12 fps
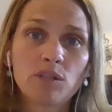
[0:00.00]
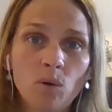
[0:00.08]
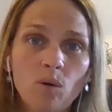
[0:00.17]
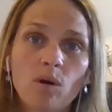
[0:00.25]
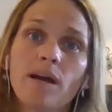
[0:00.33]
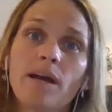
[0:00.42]

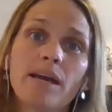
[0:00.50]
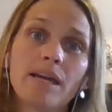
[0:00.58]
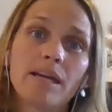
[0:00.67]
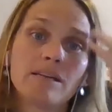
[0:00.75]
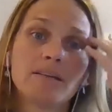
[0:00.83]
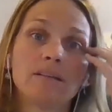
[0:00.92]

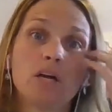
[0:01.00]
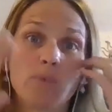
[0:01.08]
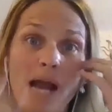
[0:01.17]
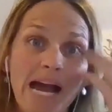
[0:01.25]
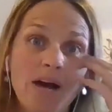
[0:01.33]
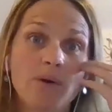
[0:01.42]
toy,
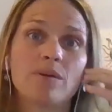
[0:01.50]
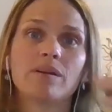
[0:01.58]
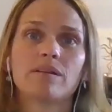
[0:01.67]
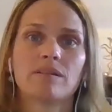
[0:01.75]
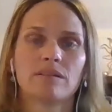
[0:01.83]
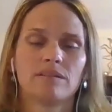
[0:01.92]
around,
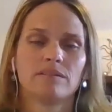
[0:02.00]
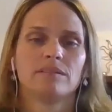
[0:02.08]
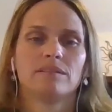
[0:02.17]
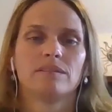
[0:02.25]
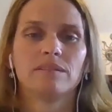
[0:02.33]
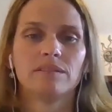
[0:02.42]

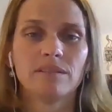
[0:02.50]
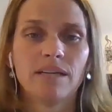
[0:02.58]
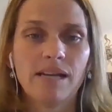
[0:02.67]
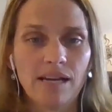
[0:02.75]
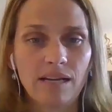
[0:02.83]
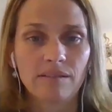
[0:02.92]

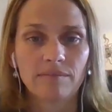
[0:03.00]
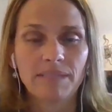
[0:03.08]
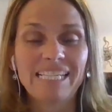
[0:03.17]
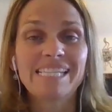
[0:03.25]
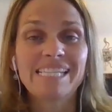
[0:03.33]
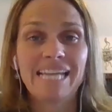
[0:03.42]

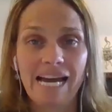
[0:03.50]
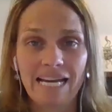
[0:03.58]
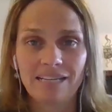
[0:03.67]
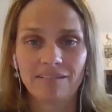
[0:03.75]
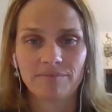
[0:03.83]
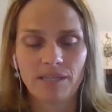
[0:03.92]

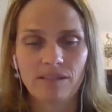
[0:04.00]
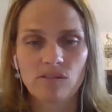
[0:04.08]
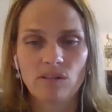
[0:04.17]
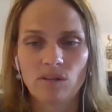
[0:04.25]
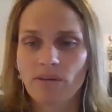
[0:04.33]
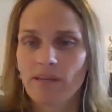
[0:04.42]
inside. And
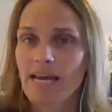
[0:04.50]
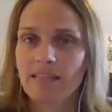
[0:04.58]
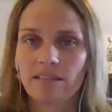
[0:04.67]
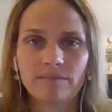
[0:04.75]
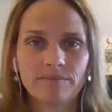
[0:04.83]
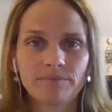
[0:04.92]
so,
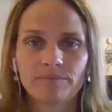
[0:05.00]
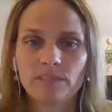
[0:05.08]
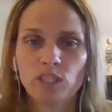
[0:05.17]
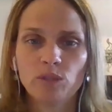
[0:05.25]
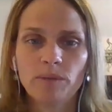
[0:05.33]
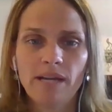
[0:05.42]

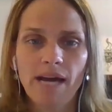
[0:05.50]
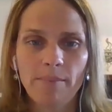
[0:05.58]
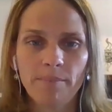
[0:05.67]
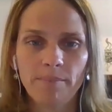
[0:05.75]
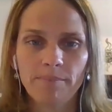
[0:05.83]
lube it up.